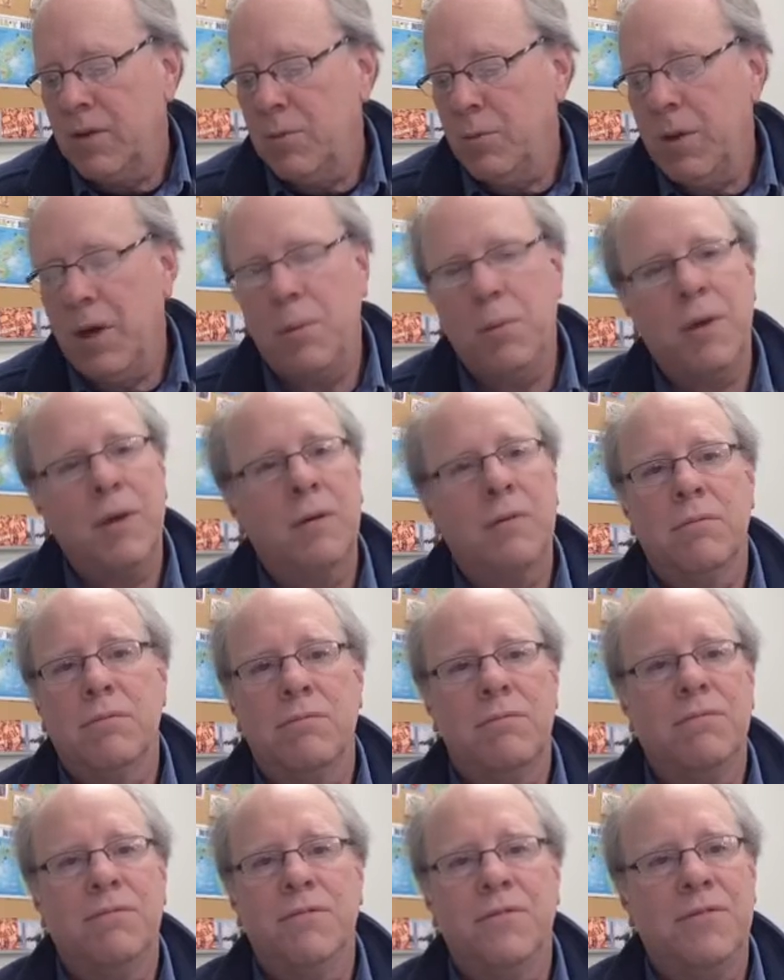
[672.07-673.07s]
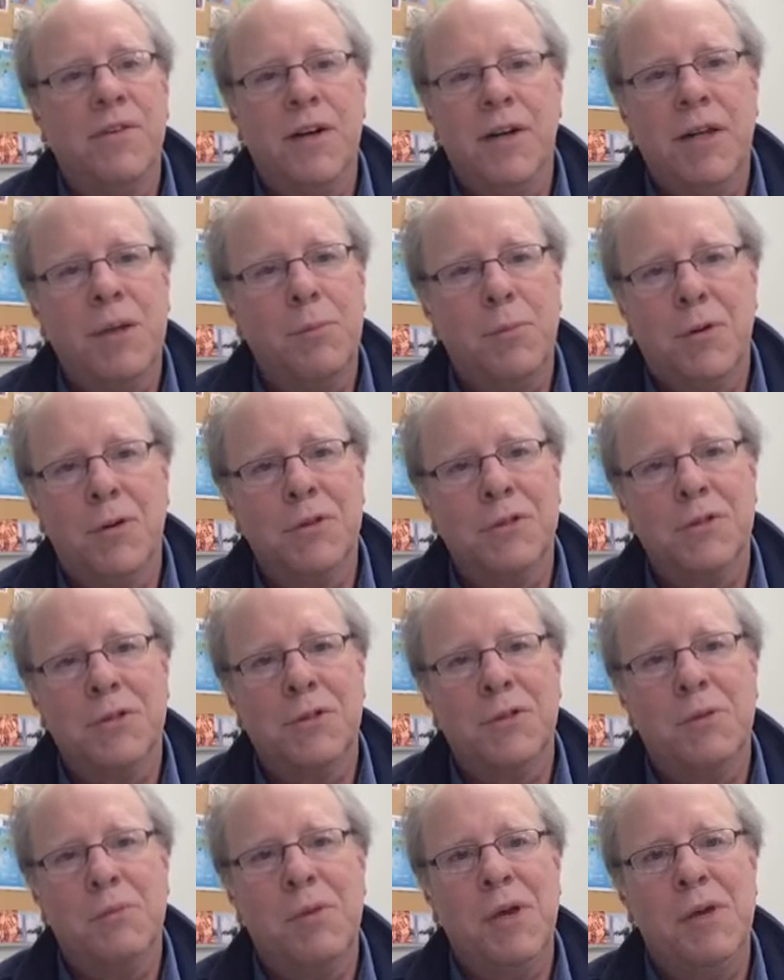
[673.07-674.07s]
You may be a funny
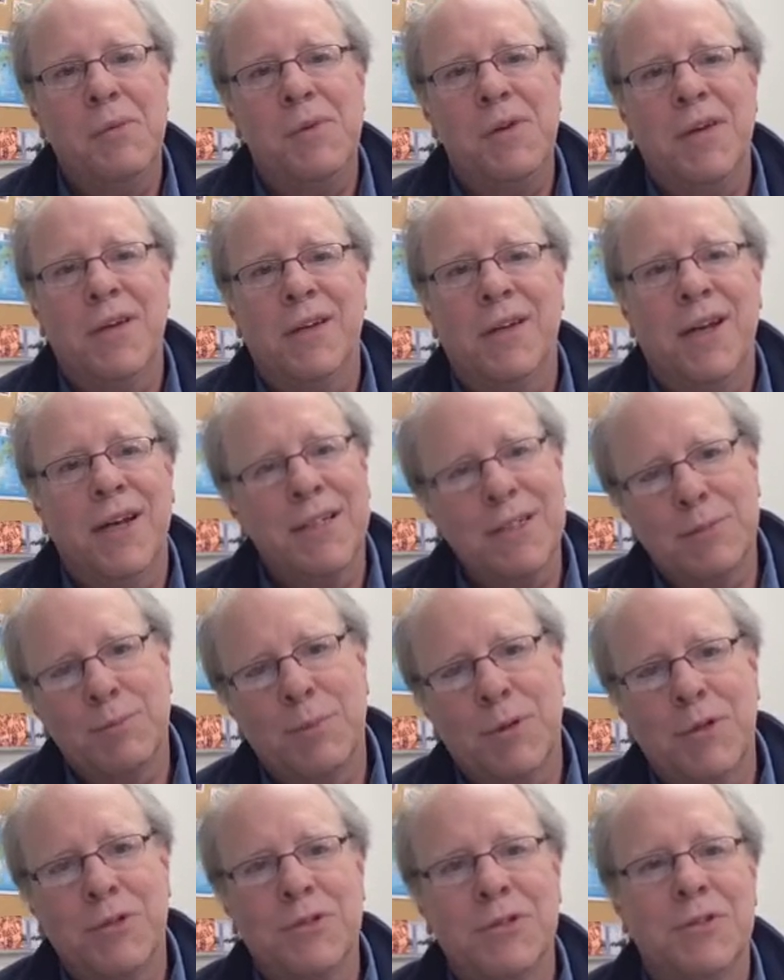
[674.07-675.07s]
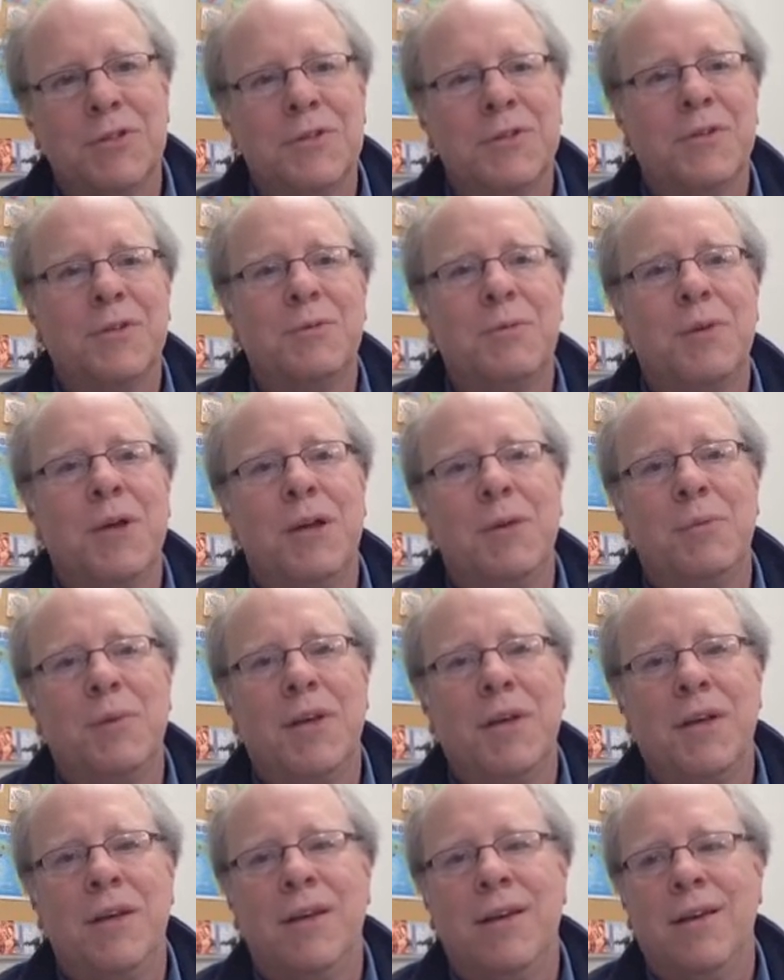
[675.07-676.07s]
person, you may be a nice person, you may
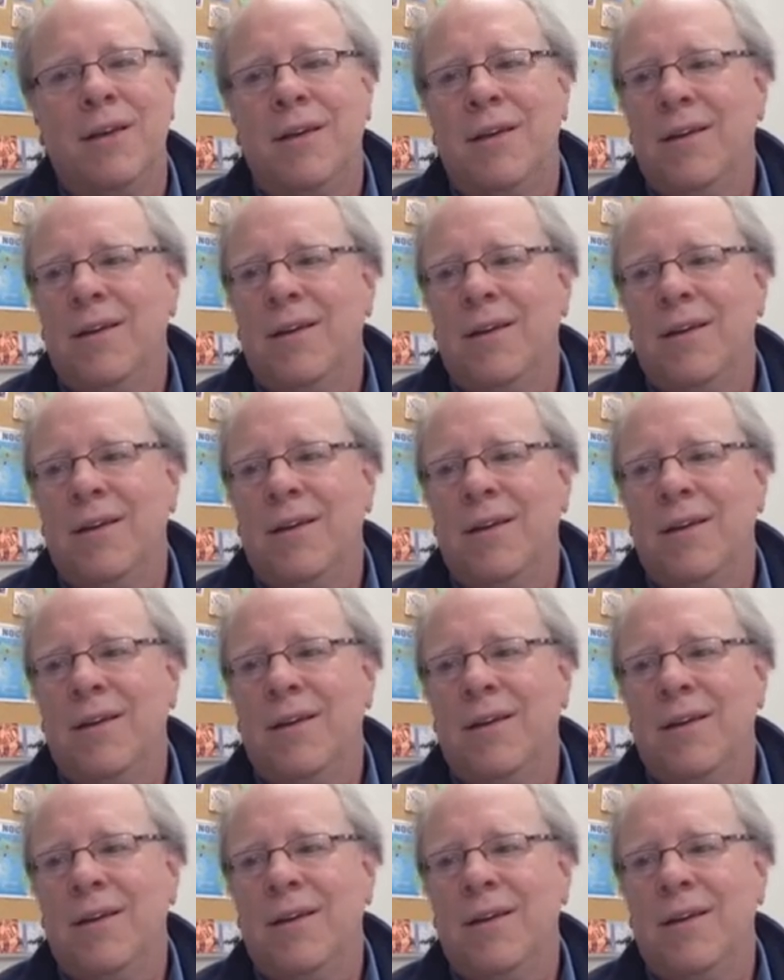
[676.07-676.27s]
be